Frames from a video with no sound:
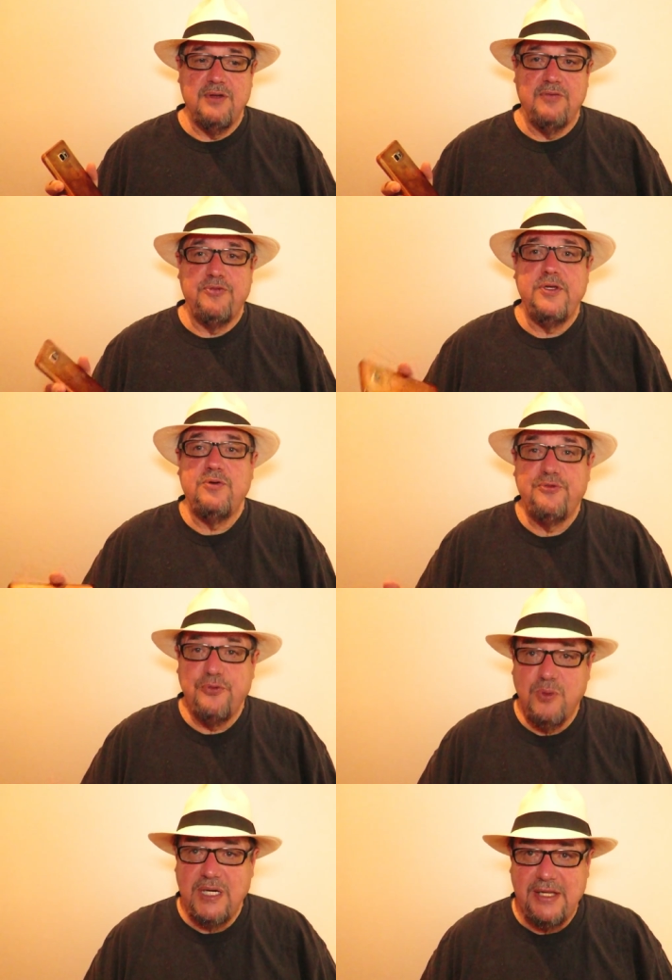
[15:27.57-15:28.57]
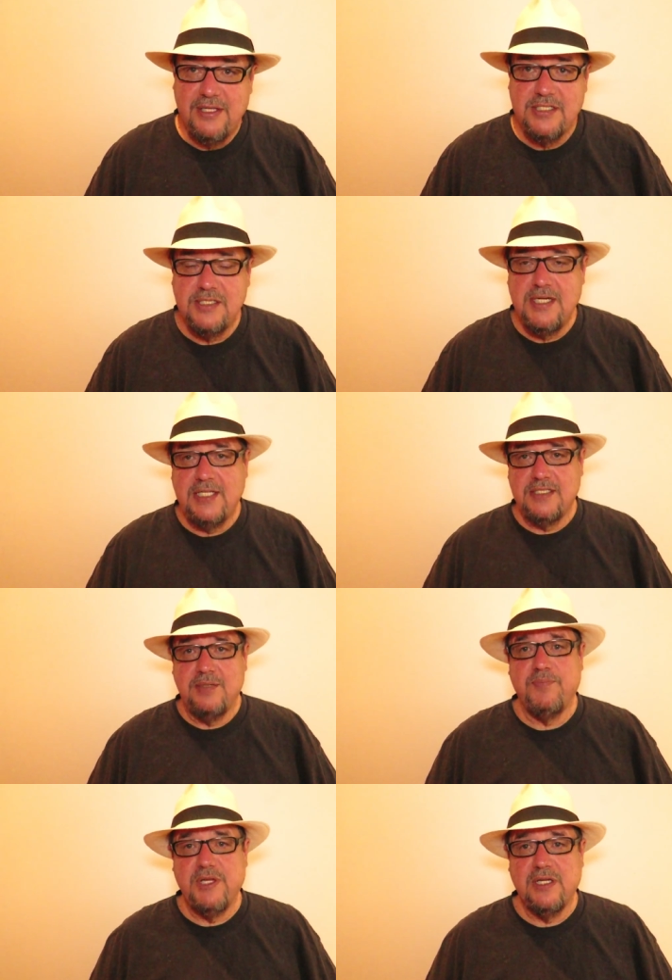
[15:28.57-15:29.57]
feel free. This is not
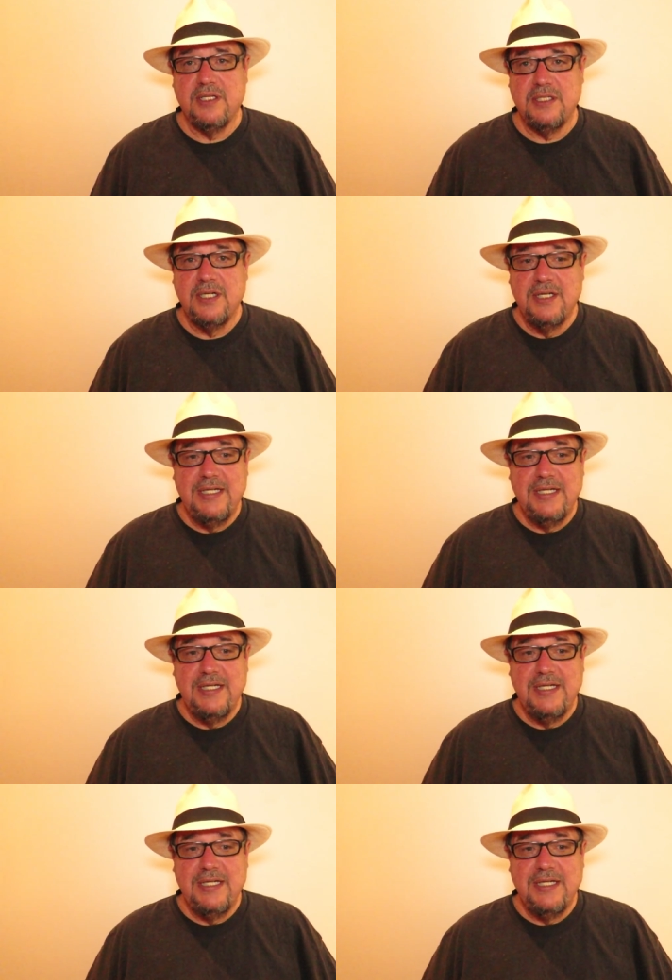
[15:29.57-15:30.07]
something that,